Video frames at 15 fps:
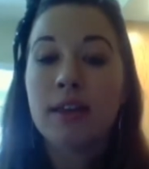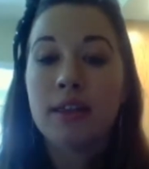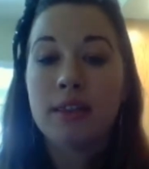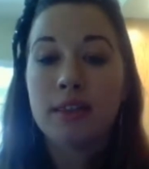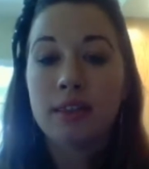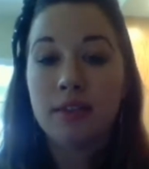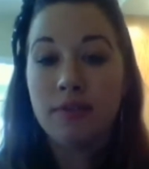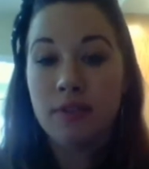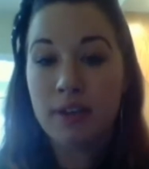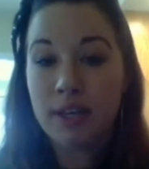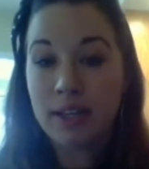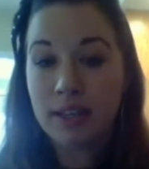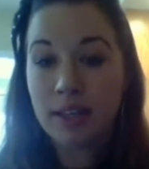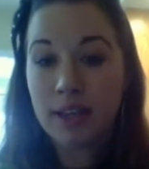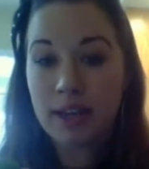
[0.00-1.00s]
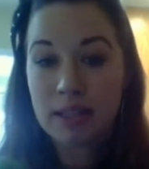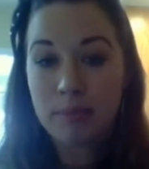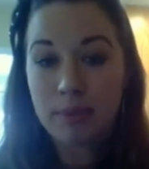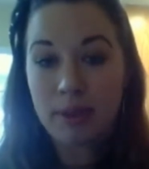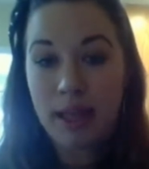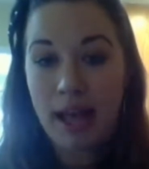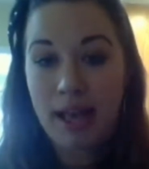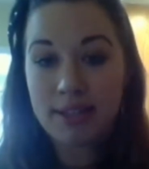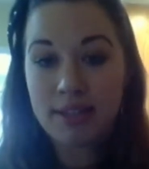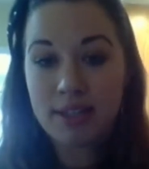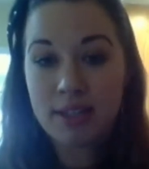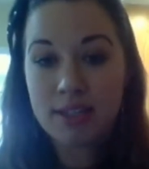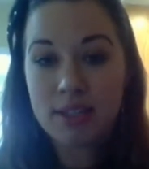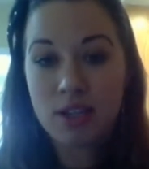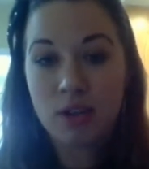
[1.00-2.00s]
The vanilla and the
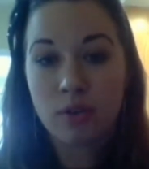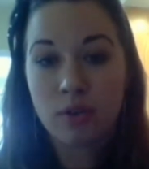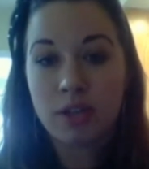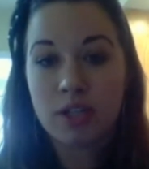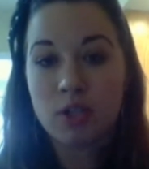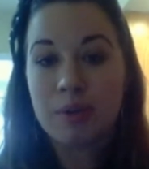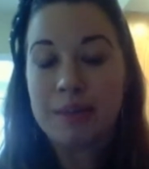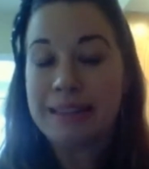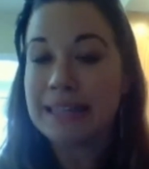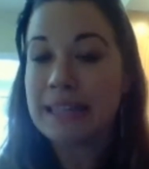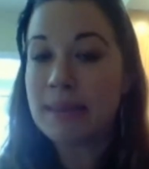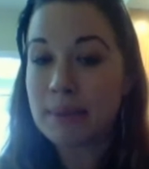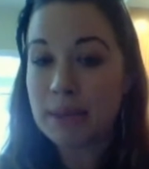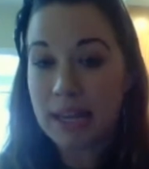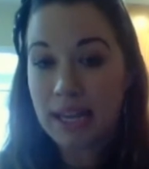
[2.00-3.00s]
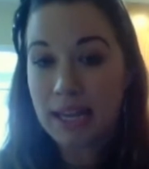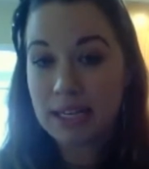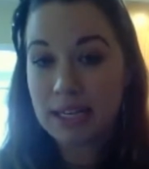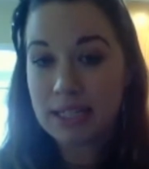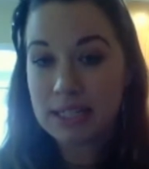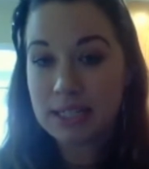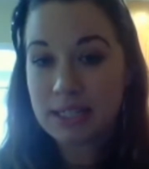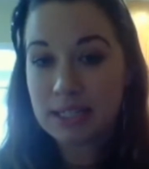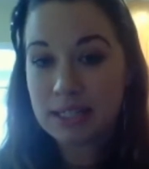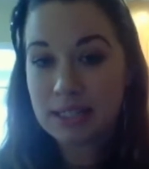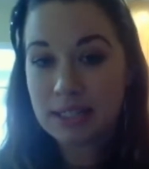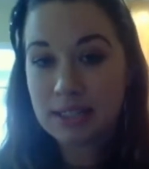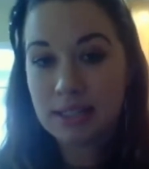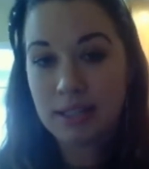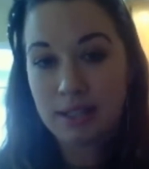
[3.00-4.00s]
molasses are going to eliminate
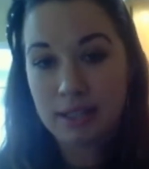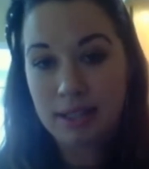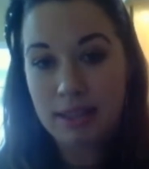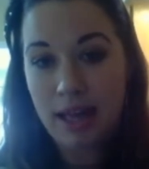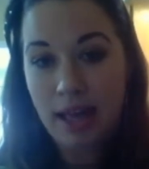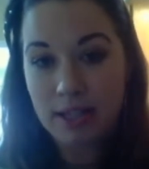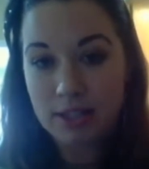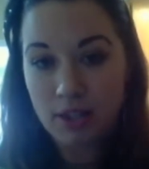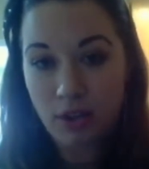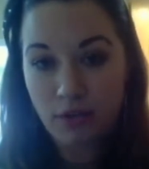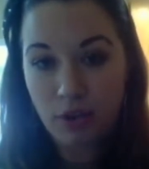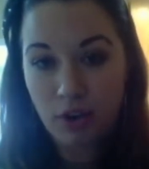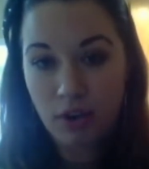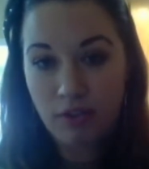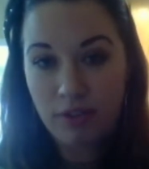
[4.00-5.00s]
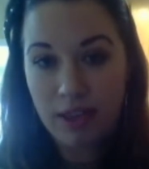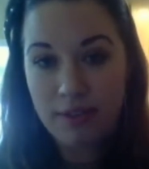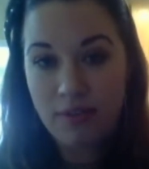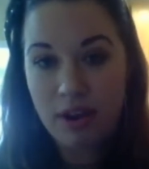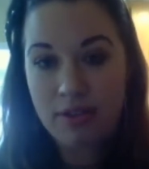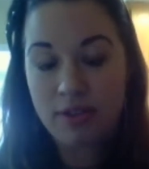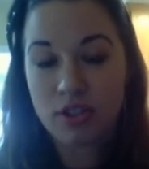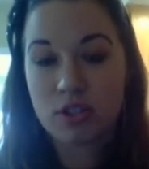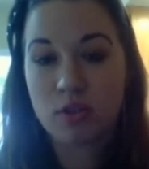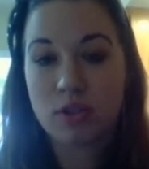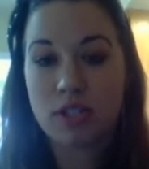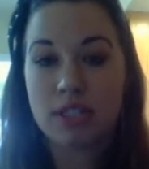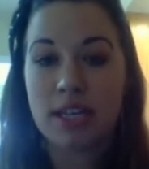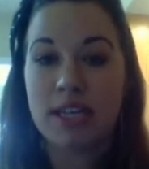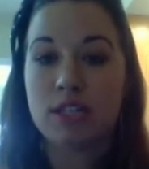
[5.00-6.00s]
that sulfuric flavor, and they're just going
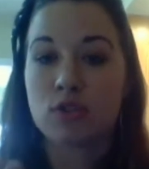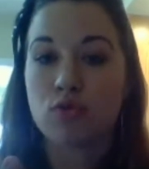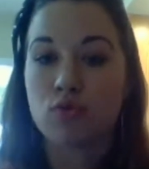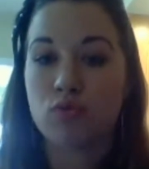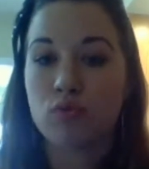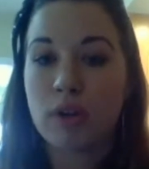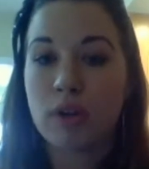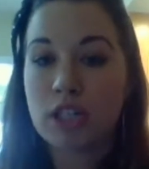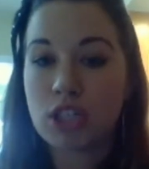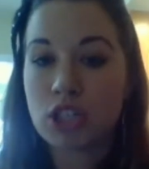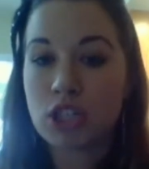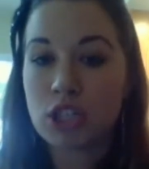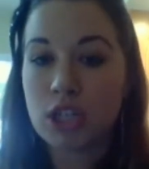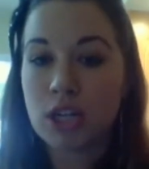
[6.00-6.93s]
to taste rich